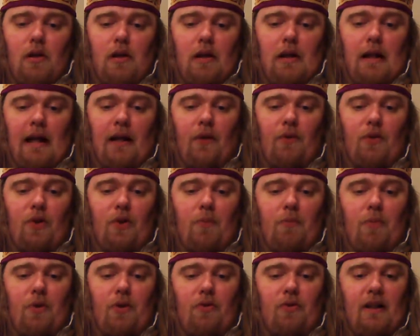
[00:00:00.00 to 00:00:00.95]
the
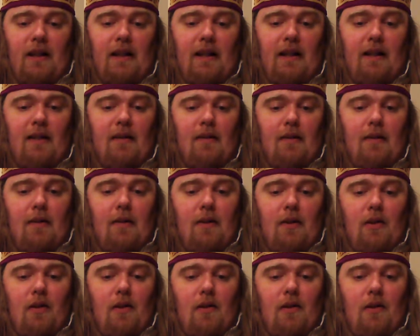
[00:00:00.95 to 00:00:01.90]
number 3
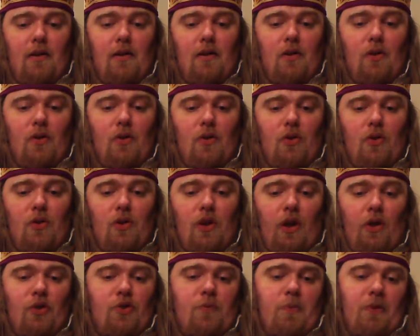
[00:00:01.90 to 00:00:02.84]

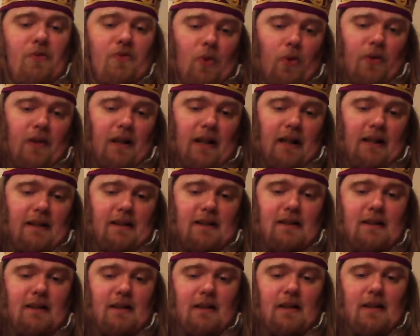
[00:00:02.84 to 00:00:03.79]
goes before
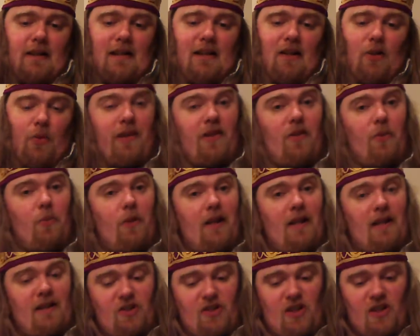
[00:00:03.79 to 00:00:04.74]
that with the
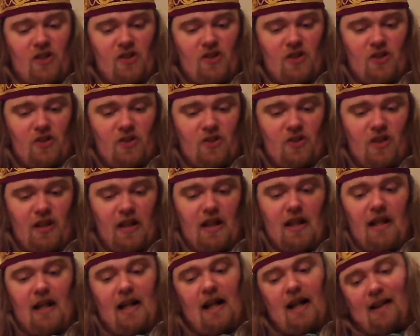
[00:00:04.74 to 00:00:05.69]
weird sisters,
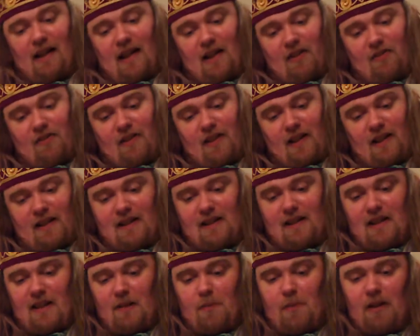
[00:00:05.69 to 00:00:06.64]
and after that
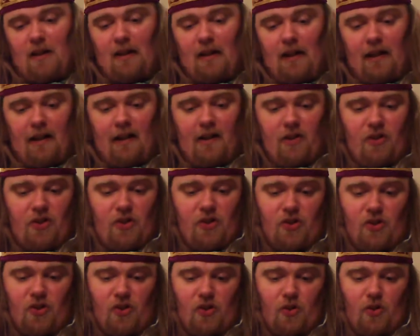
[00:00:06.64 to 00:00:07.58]
into the Middle Ages.